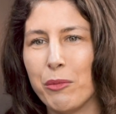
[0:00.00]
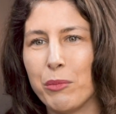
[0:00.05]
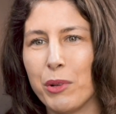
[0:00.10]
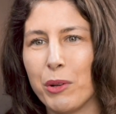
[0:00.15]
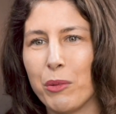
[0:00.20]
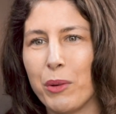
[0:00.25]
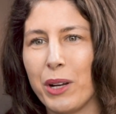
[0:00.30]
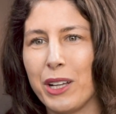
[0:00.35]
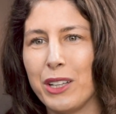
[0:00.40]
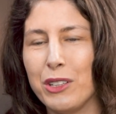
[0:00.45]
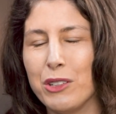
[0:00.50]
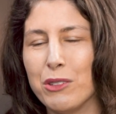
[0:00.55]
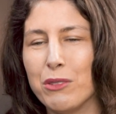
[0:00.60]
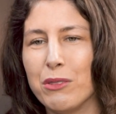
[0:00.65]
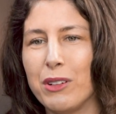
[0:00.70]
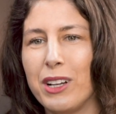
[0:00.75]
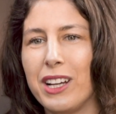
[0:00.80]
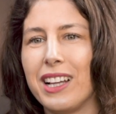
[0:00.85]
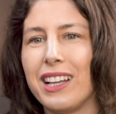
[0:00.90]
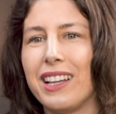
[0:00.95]
But when you
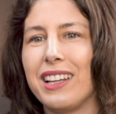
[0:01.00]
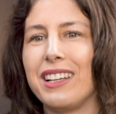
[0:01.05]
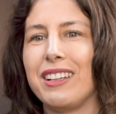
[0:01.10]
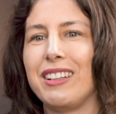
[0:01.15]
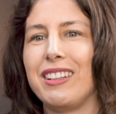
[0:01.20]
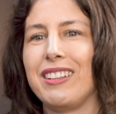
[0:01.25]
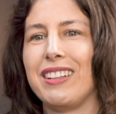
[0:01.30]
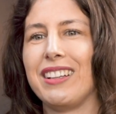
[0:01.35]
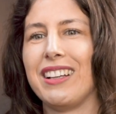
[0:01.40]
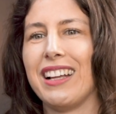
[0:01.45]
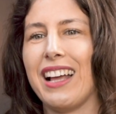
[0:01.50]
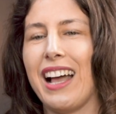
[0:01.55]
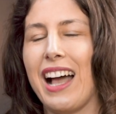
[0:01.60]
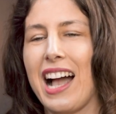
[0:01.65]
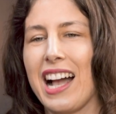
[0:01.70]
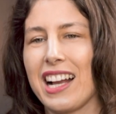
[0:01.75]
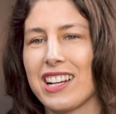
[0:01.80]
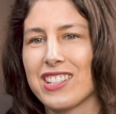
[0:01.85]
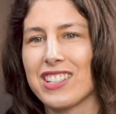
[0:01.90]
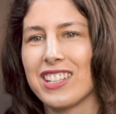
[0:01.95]
really
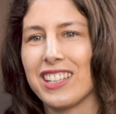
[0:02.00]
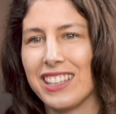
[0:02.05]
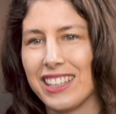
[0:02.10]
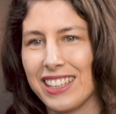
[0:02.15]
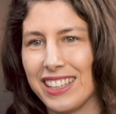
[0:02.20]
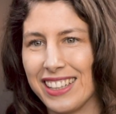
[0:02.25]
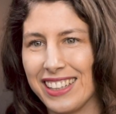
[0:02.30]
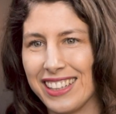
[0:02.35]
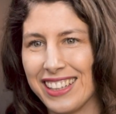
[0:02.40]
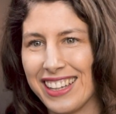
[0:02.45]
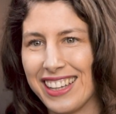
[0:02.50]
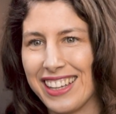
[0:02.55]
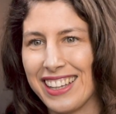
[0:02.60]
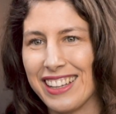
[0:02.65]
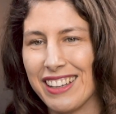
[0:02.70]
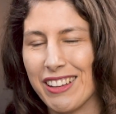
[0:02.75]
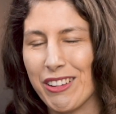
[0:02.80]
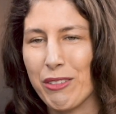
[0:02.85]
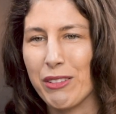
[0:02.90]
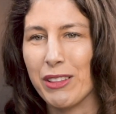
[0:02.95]
actually
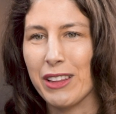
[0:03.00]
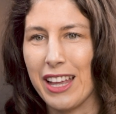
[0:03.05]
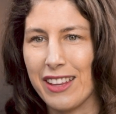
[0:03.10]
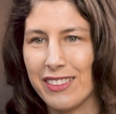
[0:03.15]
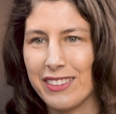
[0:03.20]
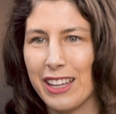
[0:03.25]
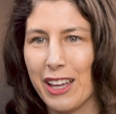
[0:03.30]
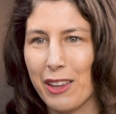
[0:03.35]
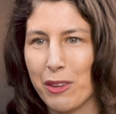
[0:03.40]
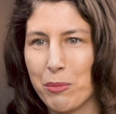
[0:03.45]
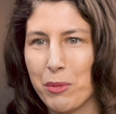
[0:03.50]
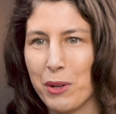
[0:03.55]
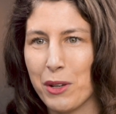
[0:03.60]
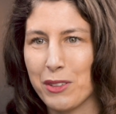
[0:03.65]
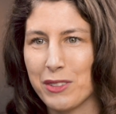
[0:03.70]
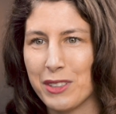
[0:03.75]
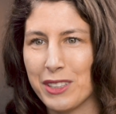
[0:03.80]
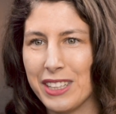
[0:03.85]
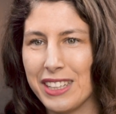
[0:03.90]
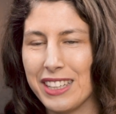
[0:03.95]
let the other
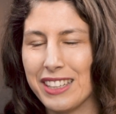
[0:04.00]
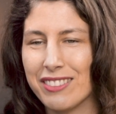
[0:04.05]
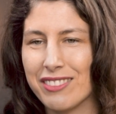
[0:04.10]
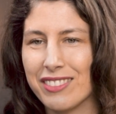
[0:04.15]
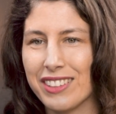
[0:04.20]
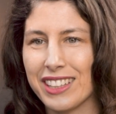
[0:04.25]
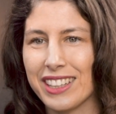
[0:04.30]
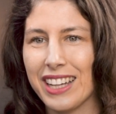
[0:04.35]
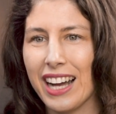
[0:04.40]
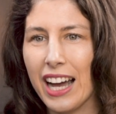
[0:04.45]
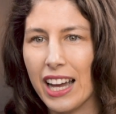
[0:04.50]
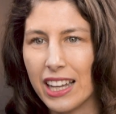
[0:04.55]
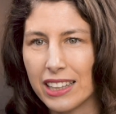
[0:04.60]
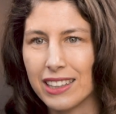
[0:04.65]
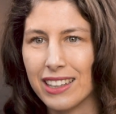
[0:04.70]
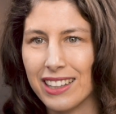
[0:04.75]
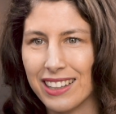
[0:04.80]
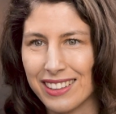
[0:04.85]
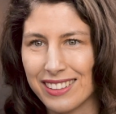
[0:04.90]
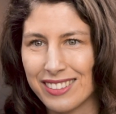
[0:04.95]
person in,
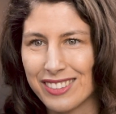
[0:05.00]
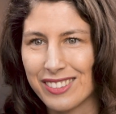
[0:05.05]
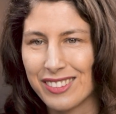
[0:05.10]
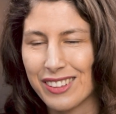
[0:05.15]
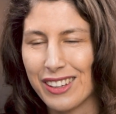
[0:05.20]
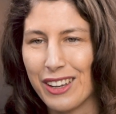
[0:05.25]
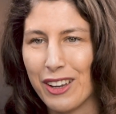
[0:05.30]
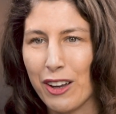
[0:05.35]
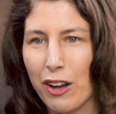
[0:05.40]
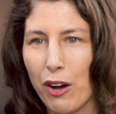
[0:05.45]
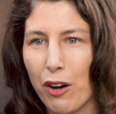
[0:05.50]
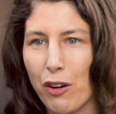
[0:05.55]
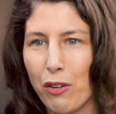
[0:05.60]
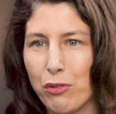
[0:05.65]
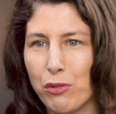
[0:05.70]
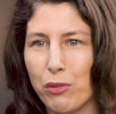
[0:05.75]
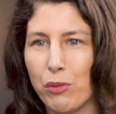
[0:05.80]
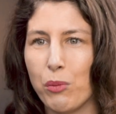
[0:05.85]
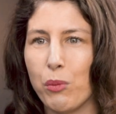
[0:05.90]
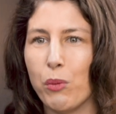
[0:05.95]
regardless
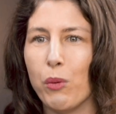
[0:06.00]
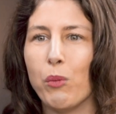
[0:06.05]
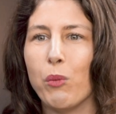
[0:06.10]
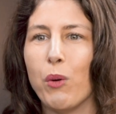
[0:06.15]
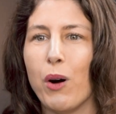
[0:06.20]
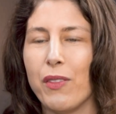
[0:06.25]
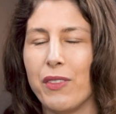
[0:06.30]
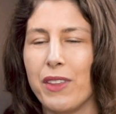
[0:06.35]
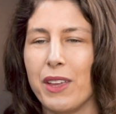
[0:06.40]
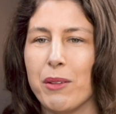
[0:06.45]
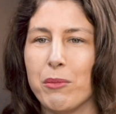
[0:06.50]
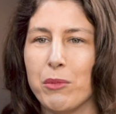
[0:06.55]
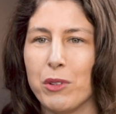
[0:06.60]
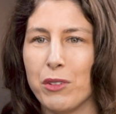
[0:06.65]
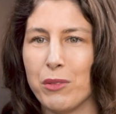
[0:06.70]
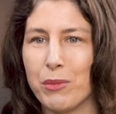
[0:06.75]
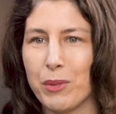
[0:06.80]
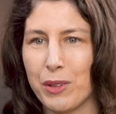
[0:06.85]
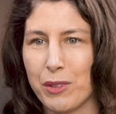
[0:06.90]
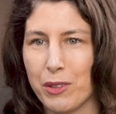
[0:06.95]
of what their
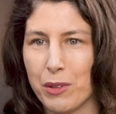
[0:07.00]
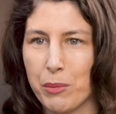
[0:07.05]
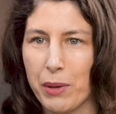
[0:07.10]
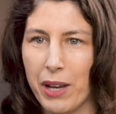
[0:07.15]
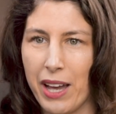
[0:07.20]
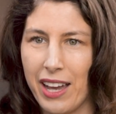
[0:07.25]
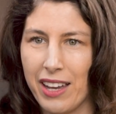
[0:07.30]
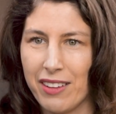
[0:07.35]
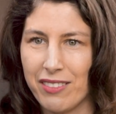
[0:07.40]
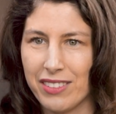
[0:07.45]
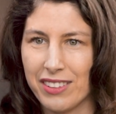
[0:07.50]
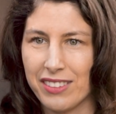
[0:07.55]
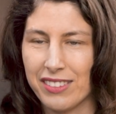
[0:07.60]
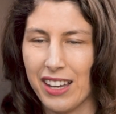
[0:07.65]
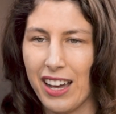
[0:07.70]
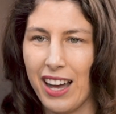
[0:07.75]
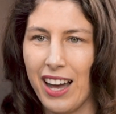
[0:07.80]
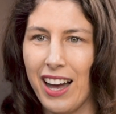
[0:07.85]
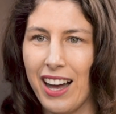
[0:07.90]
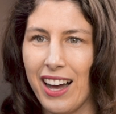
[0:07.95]
movements or behaviours
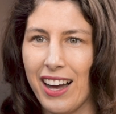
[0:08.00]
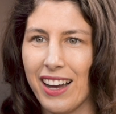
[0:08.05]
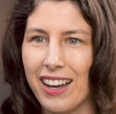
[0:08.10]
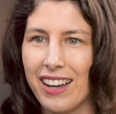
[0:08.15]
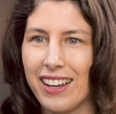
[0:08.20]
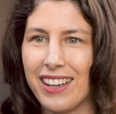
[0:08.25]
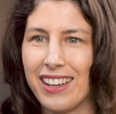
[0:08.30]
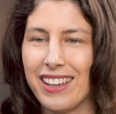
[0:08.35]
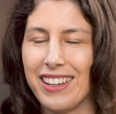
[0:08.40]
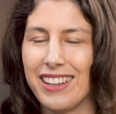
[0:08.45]
are,